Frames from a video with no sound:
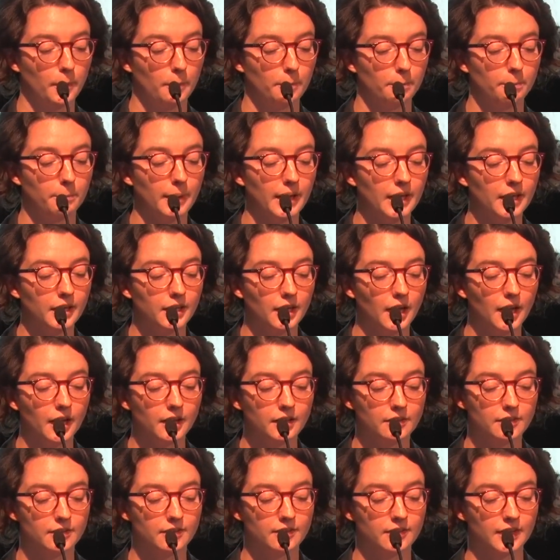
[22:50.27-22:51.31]
may
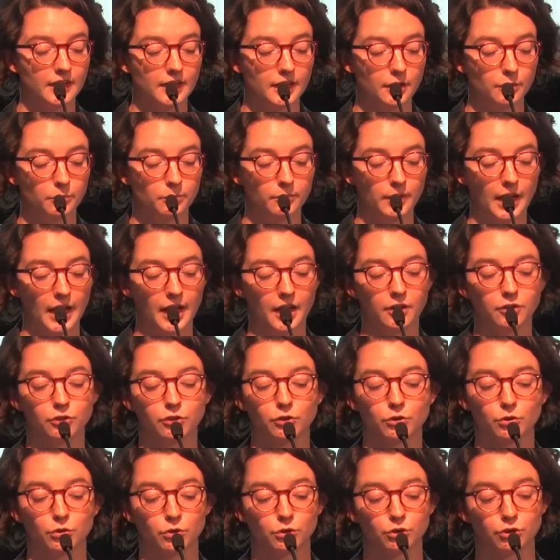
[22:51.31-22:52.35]
not seem as
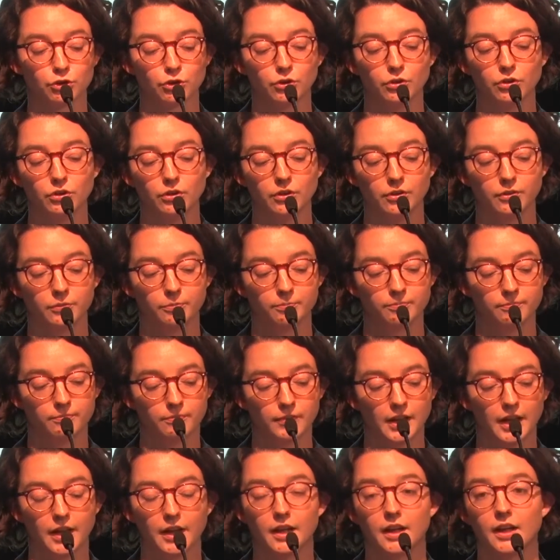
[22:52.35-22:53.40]
crucial
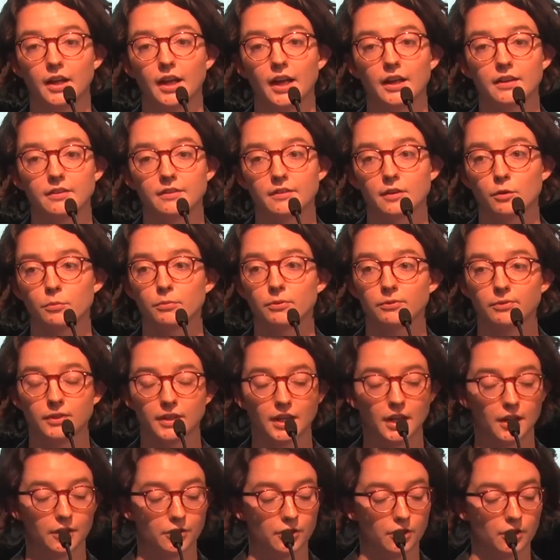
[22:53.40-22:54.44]
as some of
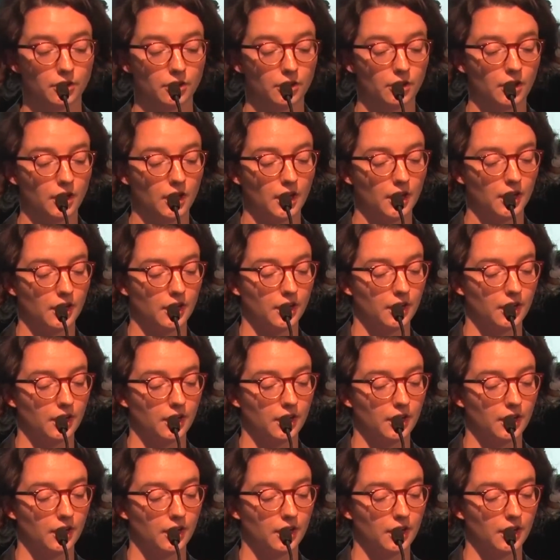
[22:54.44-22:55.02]
the other